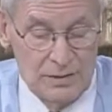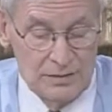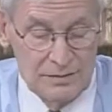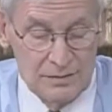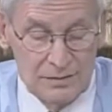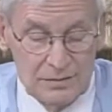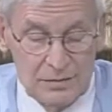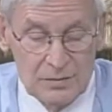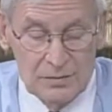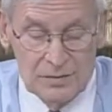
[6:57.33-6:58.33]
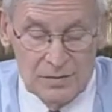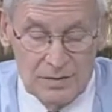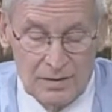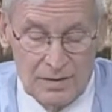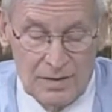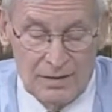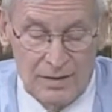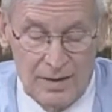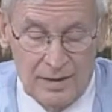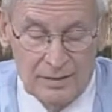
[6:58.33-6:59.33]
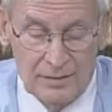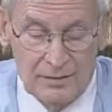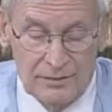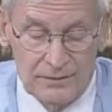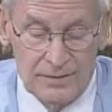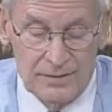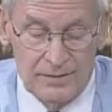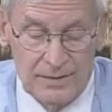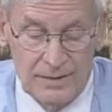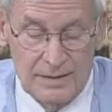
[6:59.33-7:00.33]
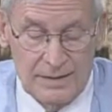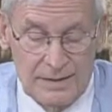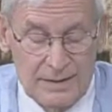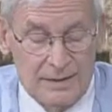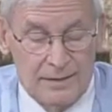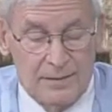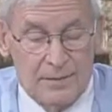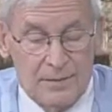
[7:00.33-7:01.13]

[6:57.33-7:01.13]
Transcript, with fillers: so that there was uh, a lot of uh, uh,